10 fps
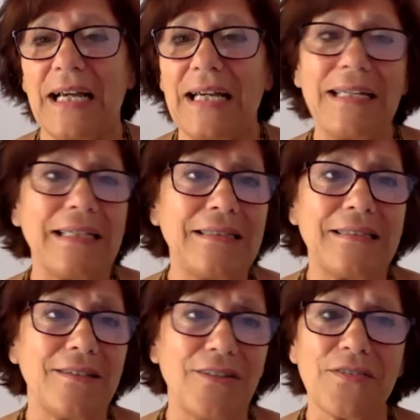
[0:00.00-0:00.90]
and
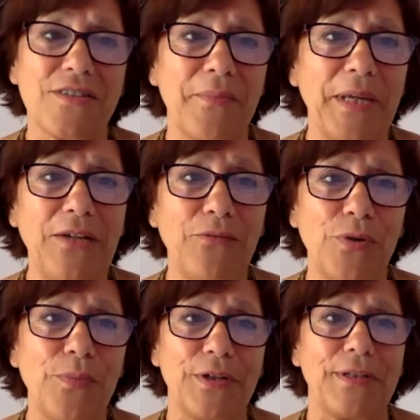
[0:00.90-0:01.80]
not so many
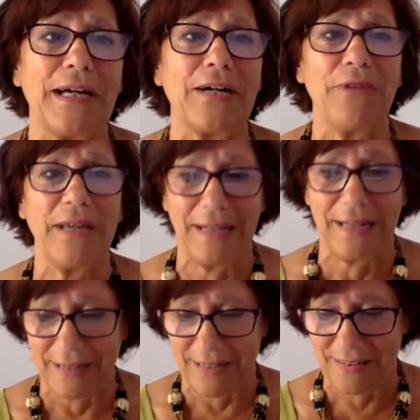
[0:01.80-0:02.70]
women, I
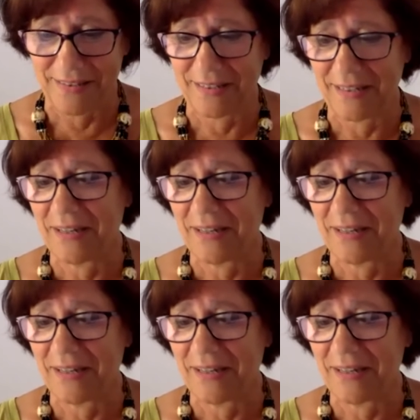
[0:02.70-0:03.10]
realized.